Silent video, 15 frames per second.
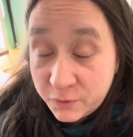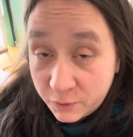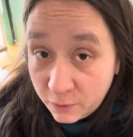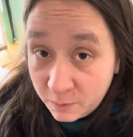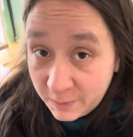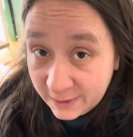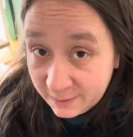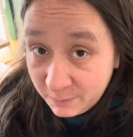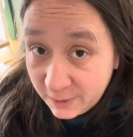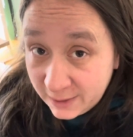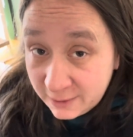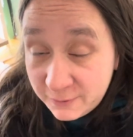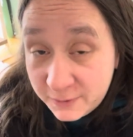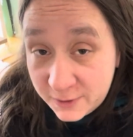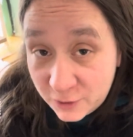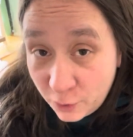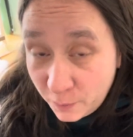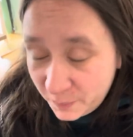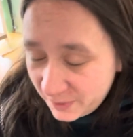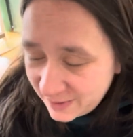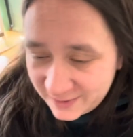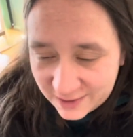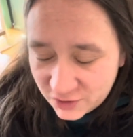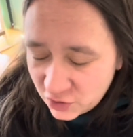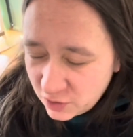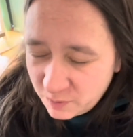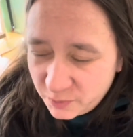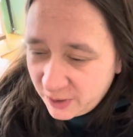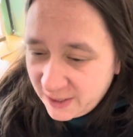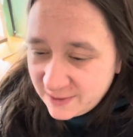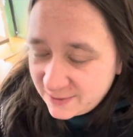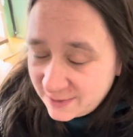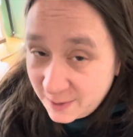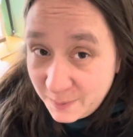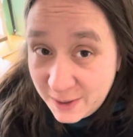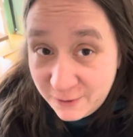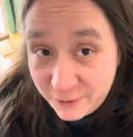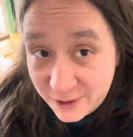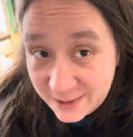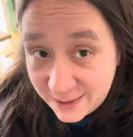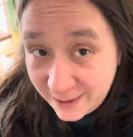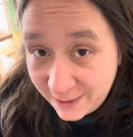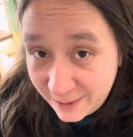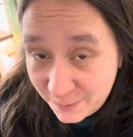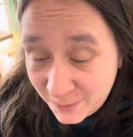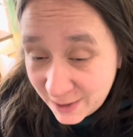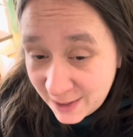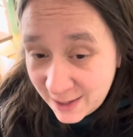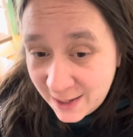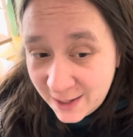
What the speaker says: are all my iffy topics, and she brings them every time.